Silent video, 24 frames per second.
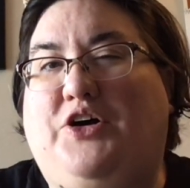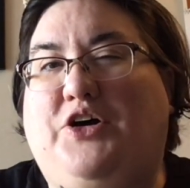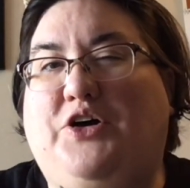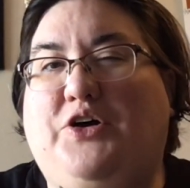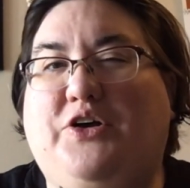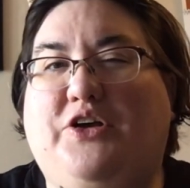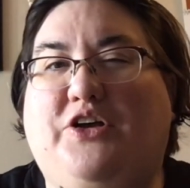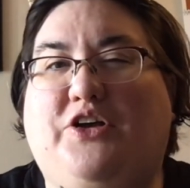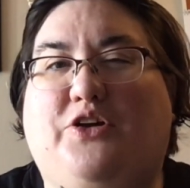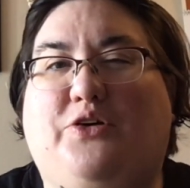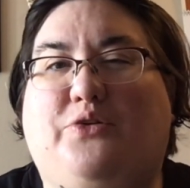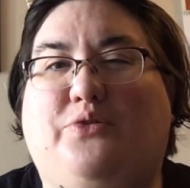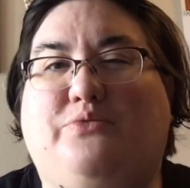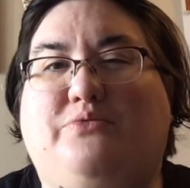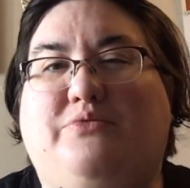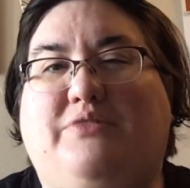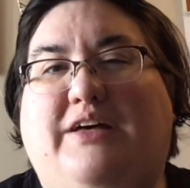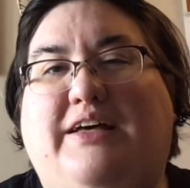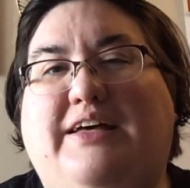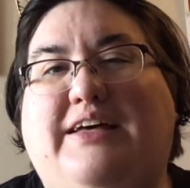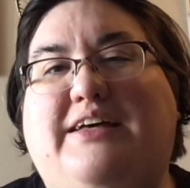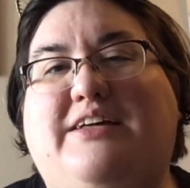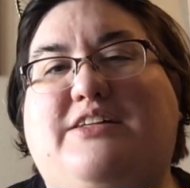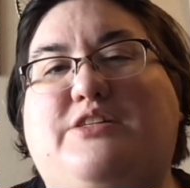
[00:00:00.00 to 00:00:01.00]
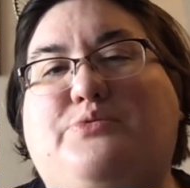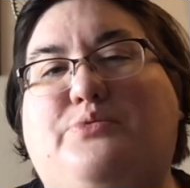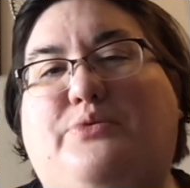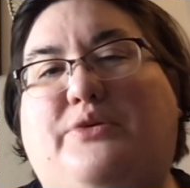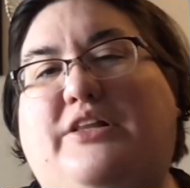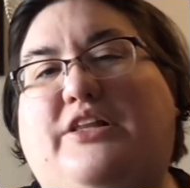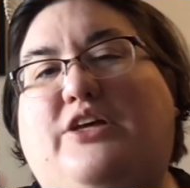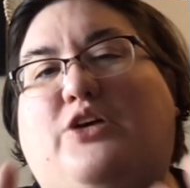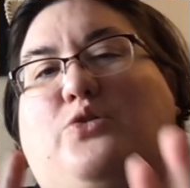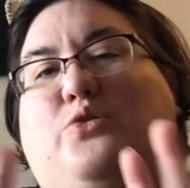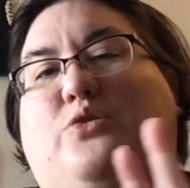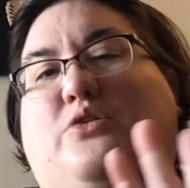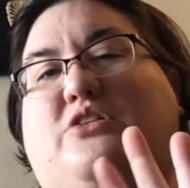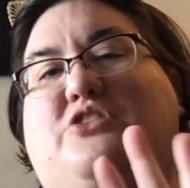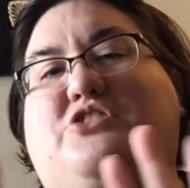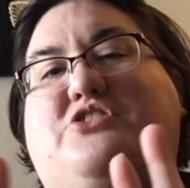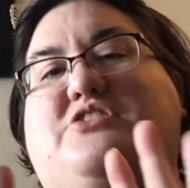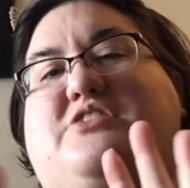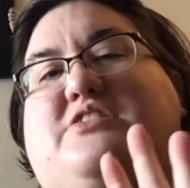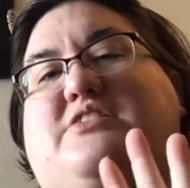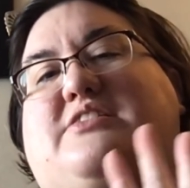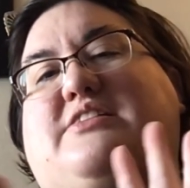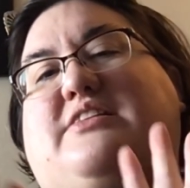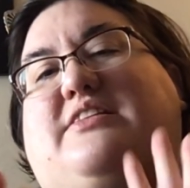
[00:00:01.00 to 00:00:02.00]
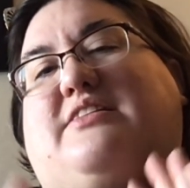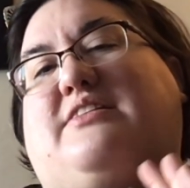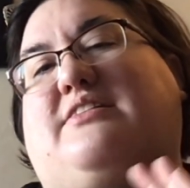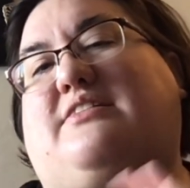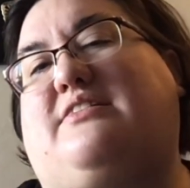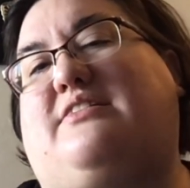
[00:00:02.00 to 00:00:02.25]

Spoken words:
You know, it's really cool just to see the